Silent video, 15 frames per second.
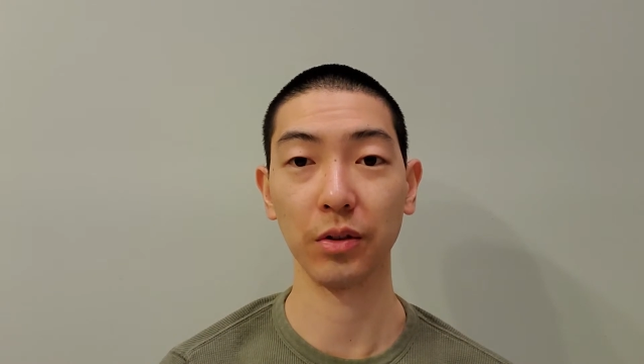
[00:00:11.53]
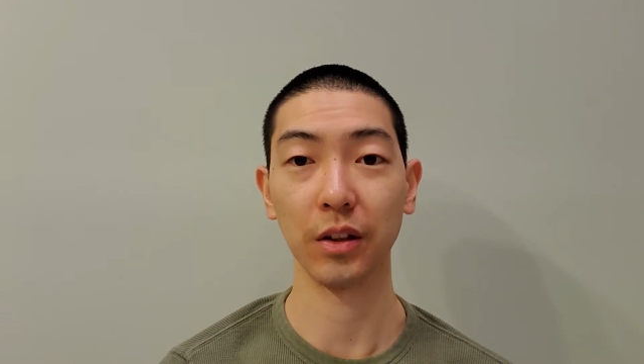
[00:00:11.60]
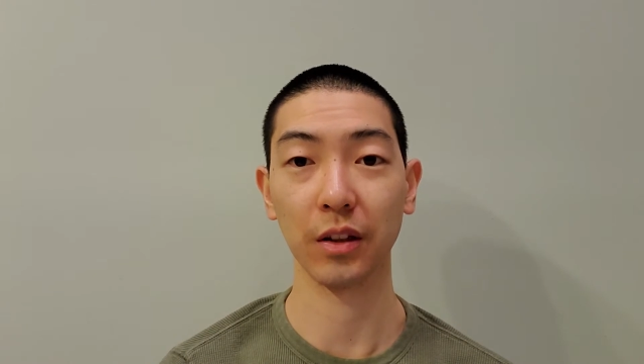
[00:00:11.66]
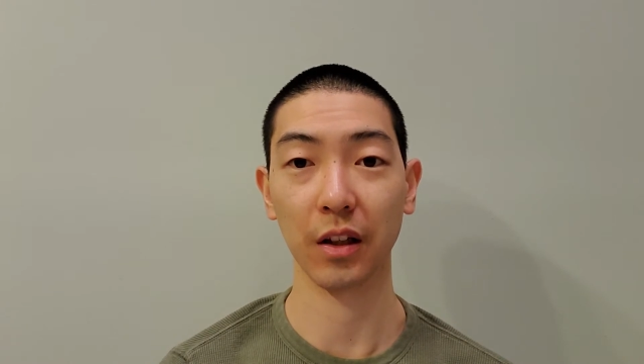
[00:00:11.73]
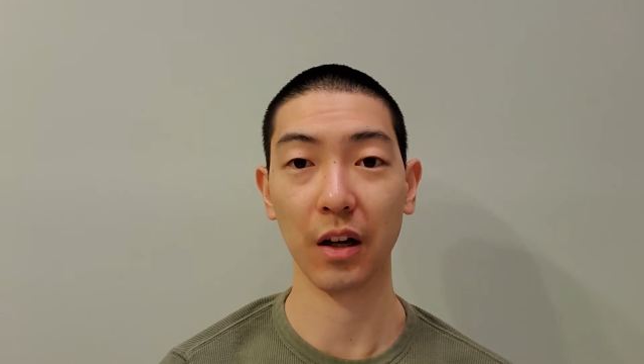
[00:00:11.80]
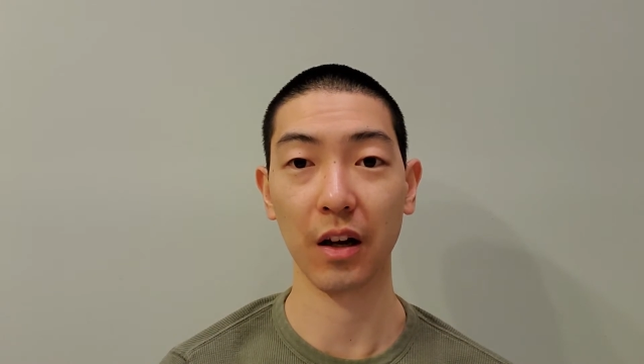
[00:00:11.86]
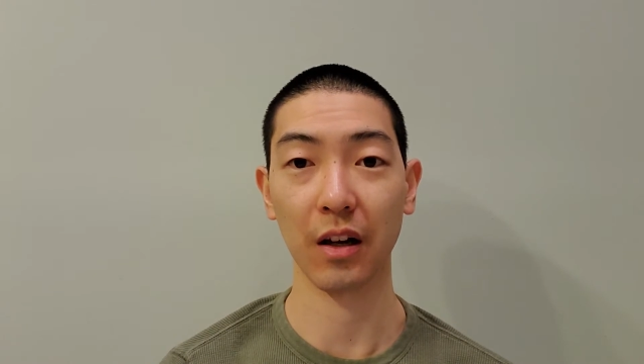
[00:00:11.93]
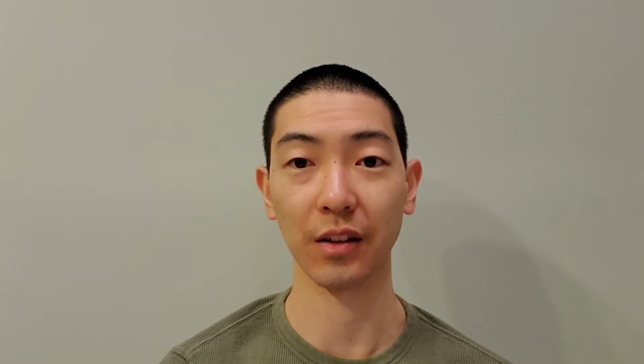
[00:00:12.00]
and
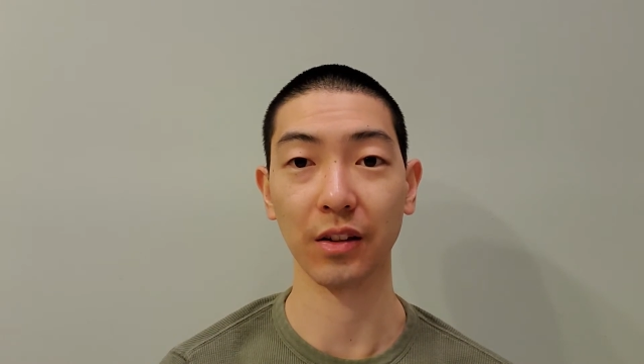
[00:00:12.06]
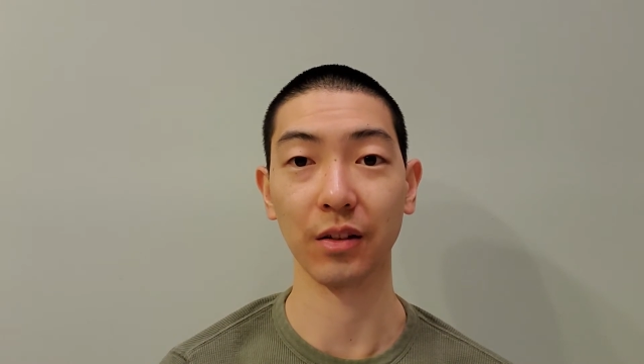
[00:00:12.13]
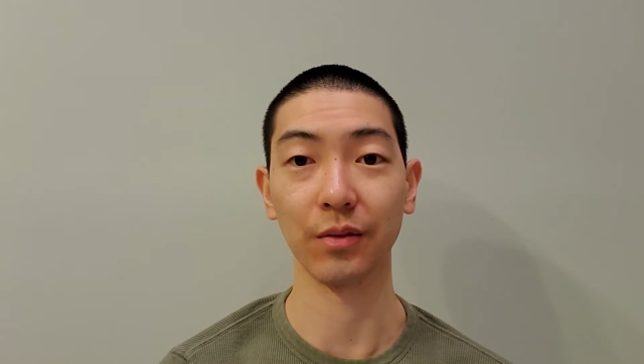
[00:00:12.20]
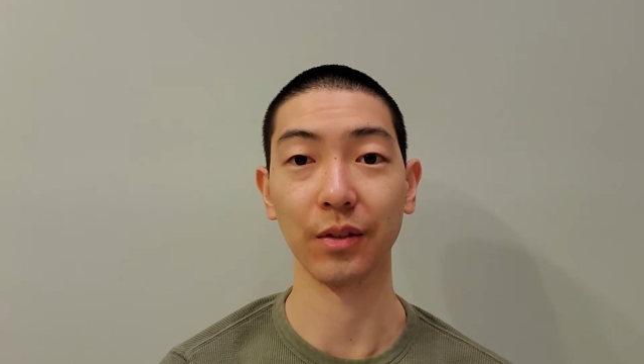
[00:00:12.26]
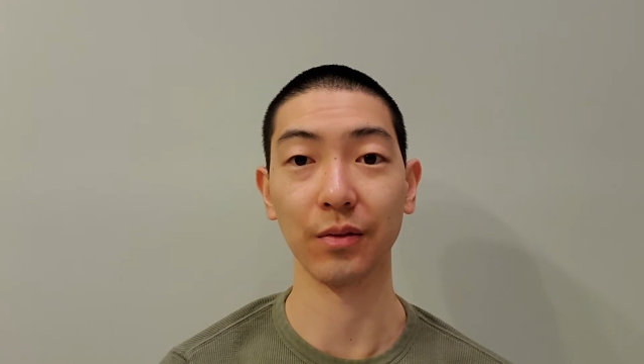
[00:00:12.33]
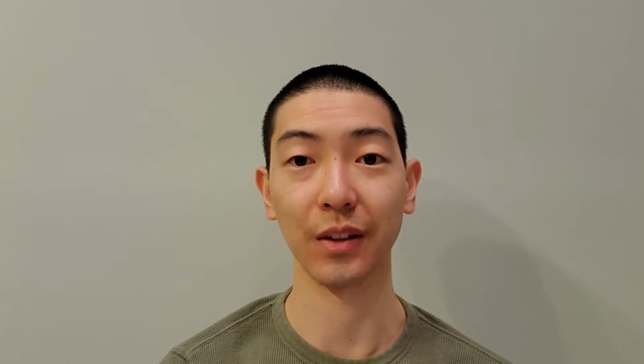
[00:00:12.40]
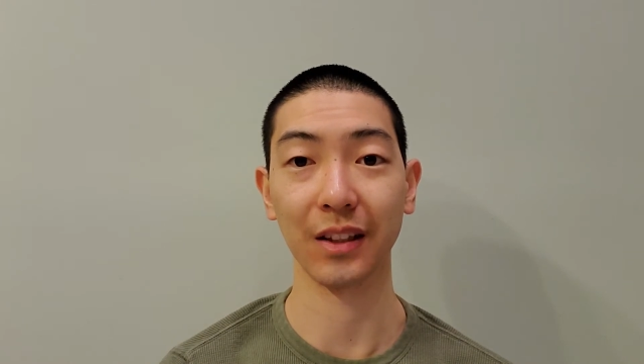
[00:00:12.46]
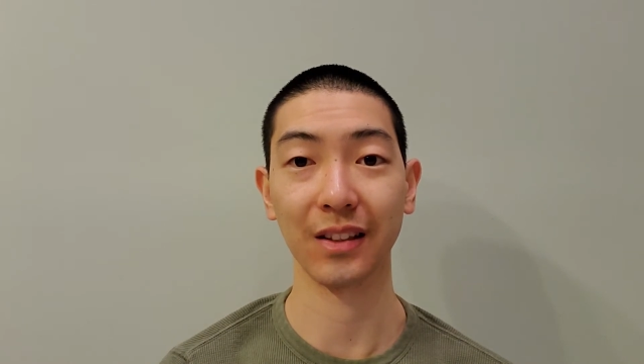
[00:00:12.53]
cons of
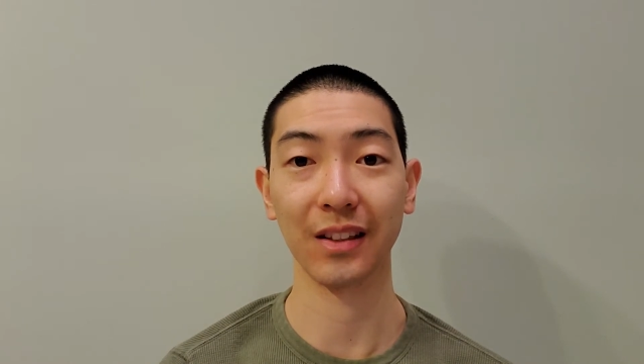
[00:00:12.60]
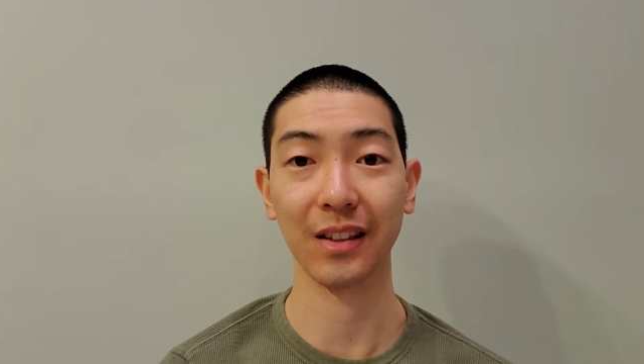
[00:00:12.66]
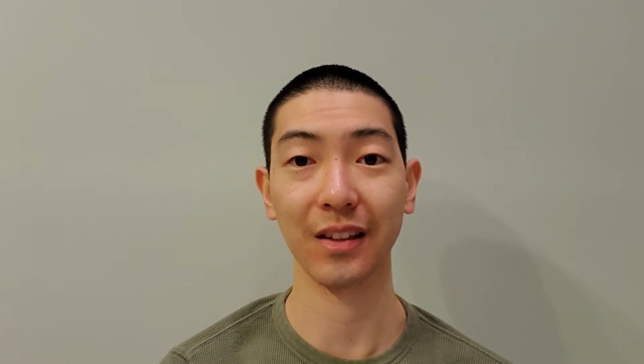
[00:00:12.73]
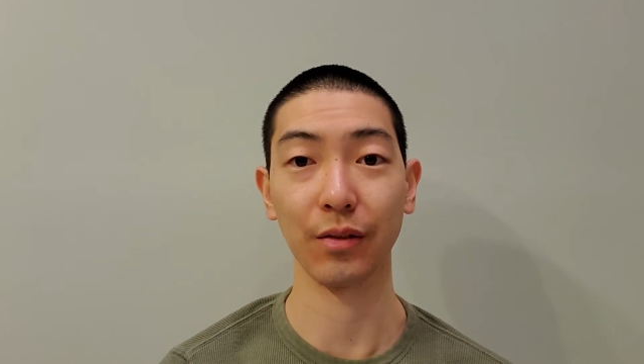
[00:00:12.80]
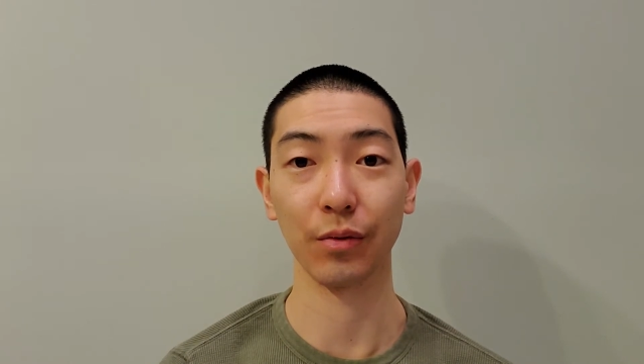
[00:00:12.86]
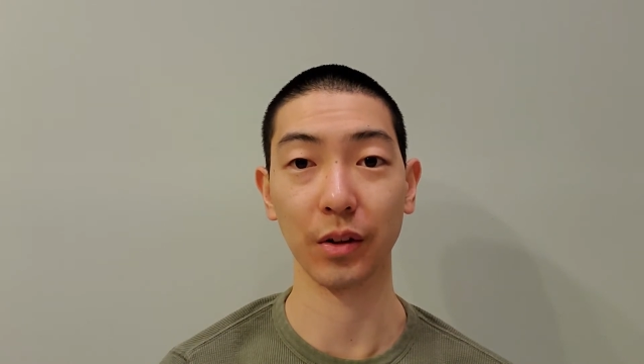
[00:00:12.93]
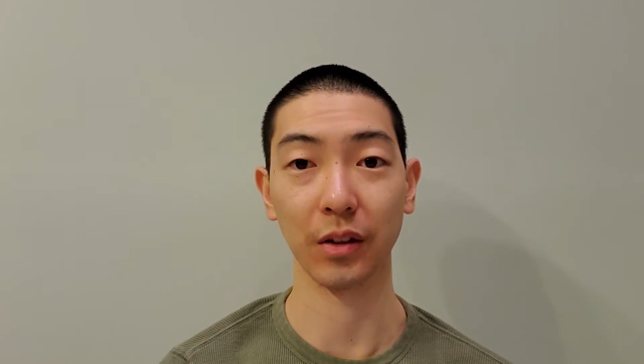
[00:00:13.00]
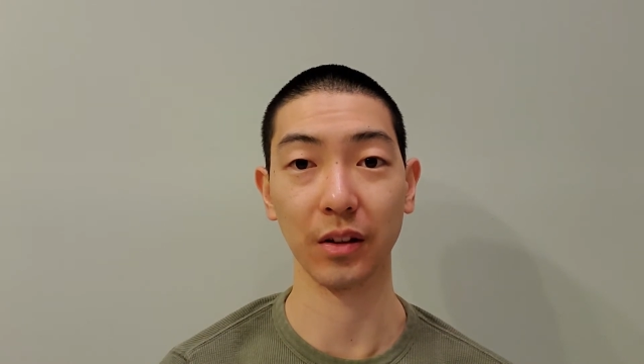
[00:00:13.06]
investing in
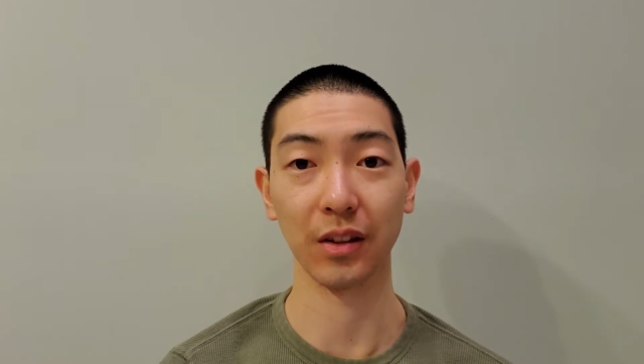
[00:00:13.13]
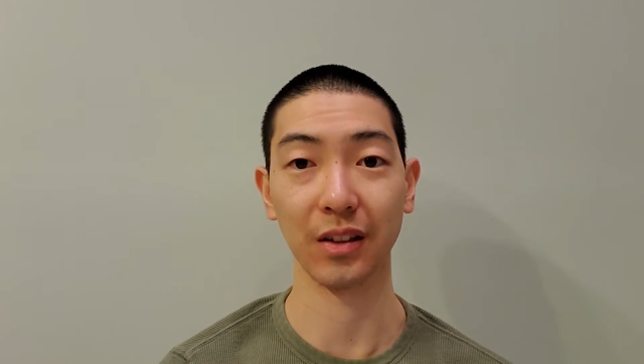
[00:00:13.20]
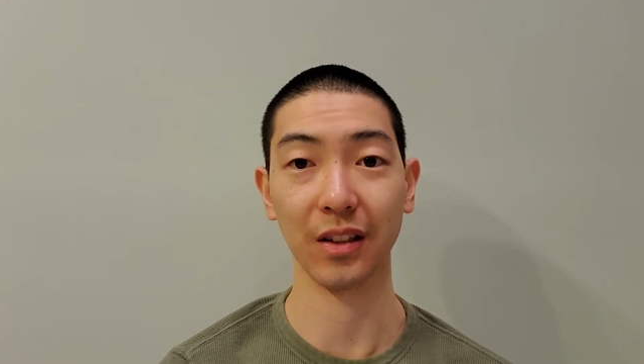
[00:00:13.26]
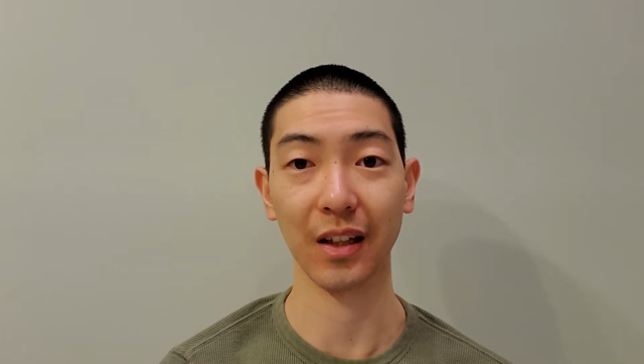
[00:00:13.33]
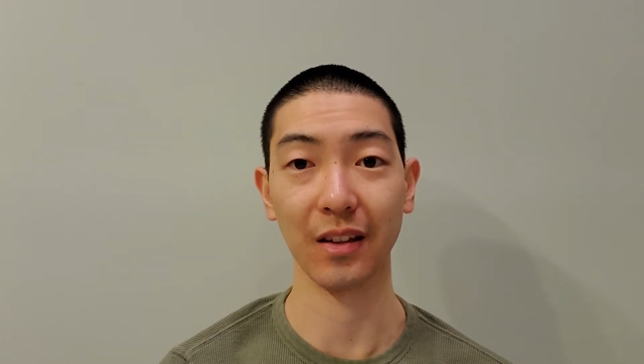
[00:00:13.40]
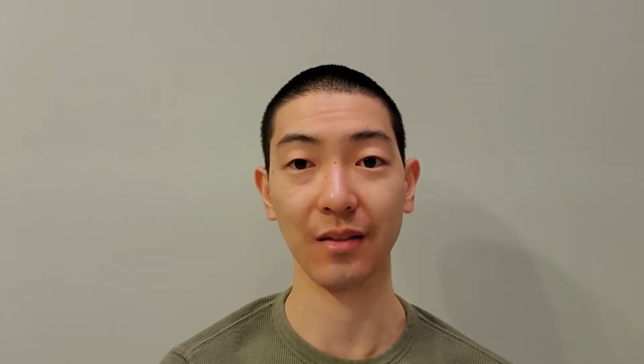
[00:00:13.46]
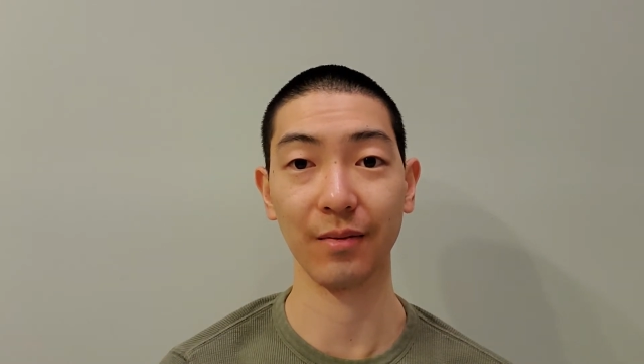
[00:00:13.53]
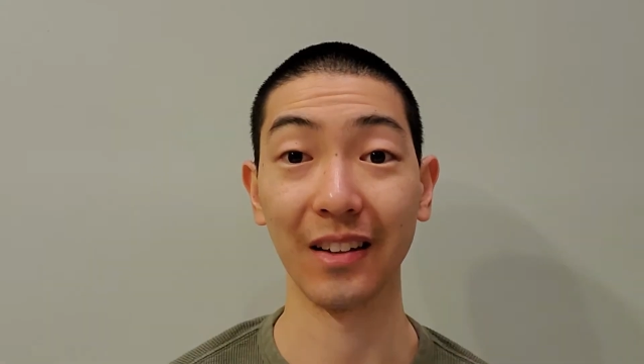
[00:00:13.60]
real
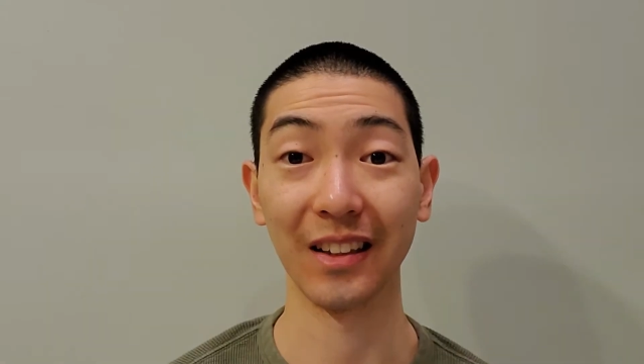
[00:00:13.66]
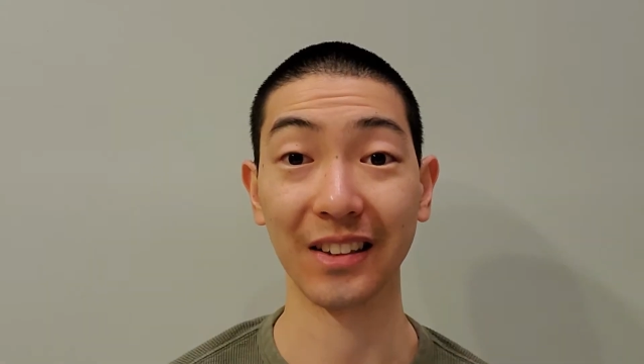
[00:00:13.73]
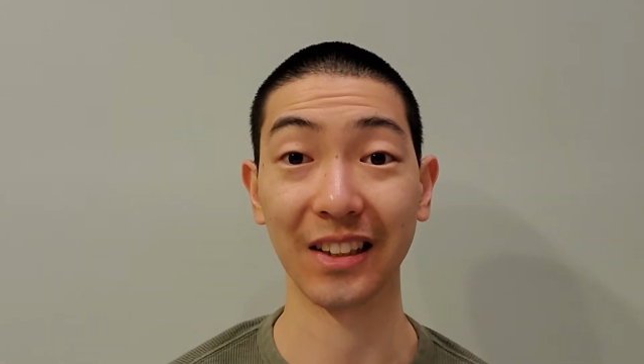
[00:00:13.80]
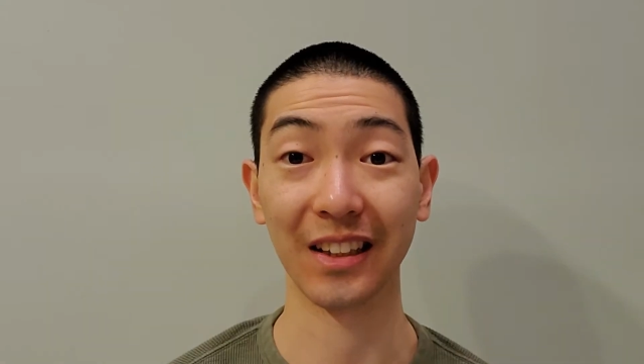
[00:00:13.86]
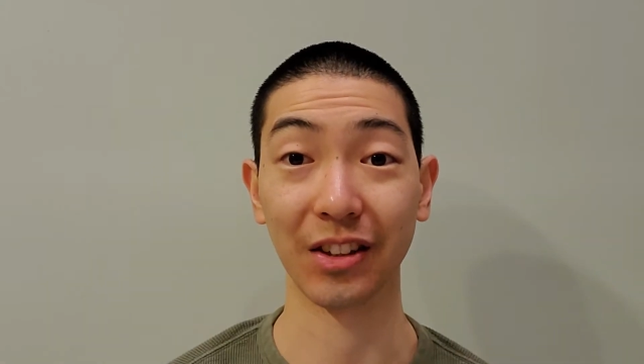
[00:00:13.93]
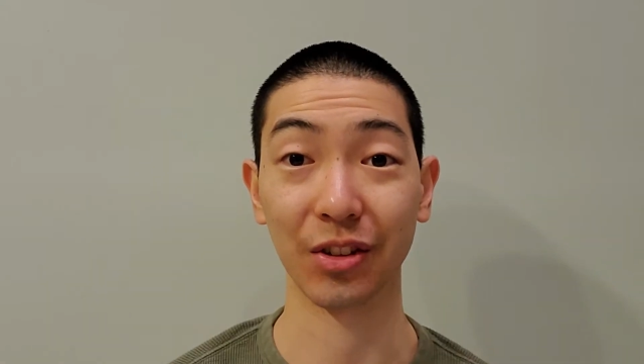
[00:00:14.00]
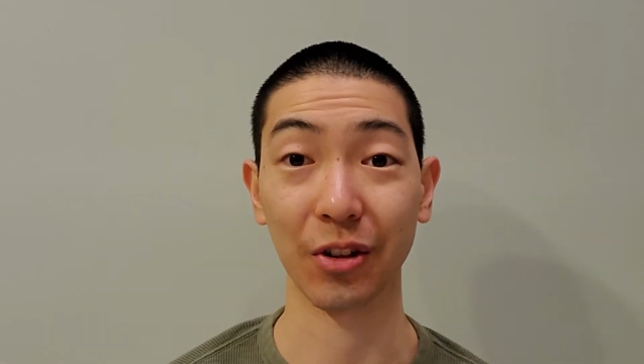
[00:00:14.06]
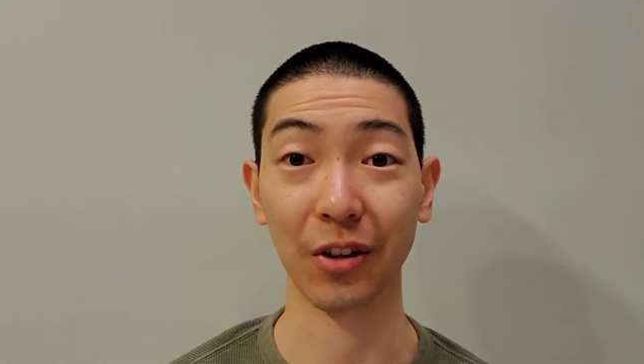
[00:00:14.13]
estate. Let's get
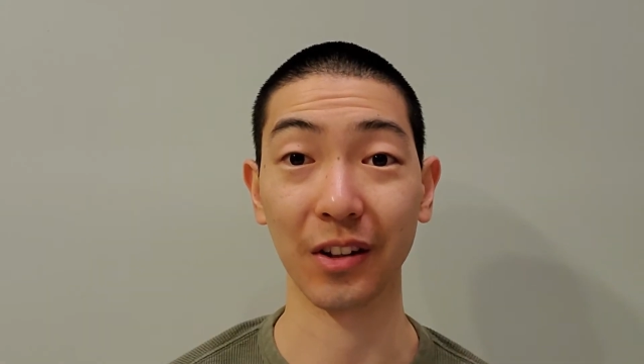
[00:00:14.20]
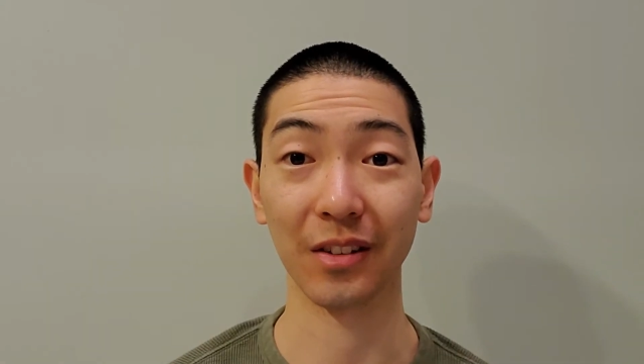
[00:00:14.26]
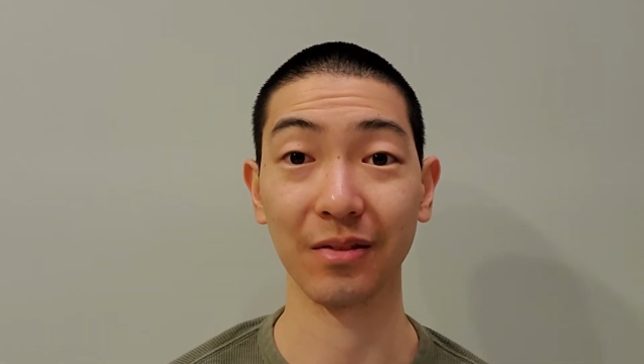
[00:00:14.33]
started.